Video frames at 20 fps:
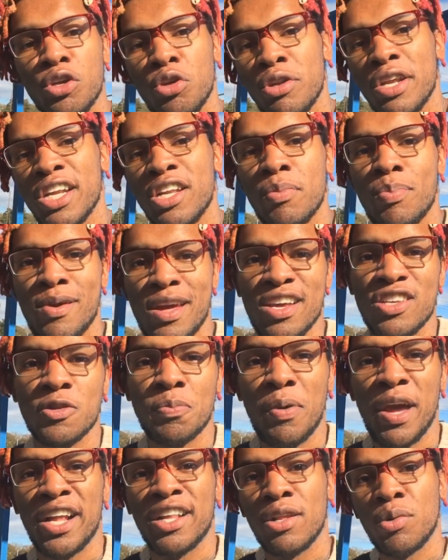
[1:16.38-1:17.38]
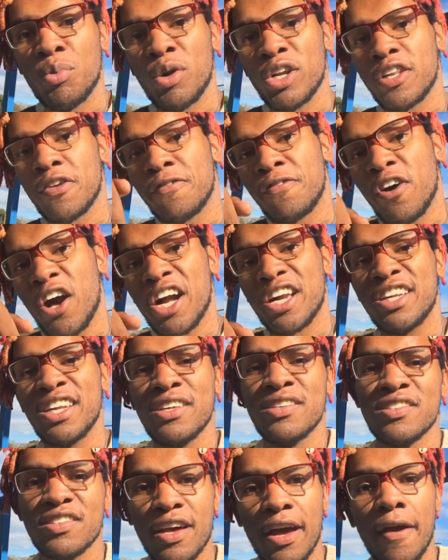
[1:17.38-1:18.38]
You need to be expecting what the fuck this
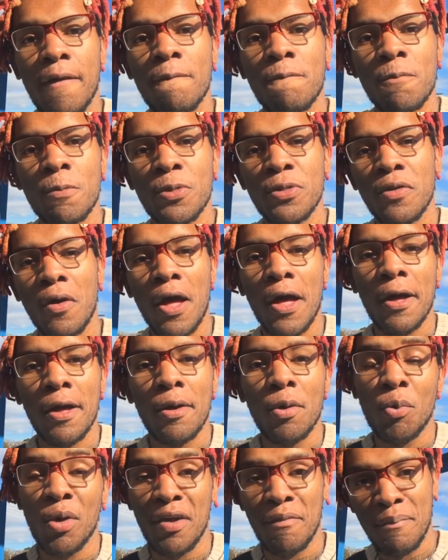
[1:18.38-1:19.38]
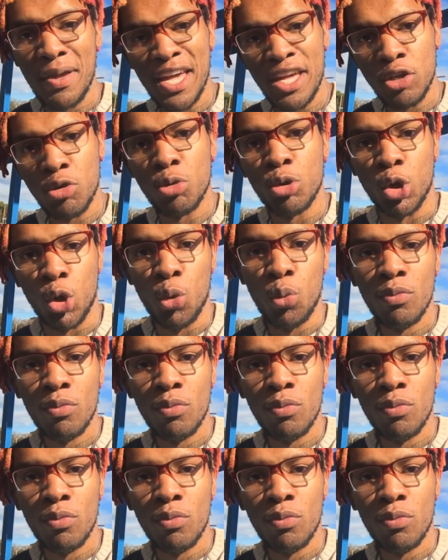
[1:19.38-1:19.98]
say. With me, you do.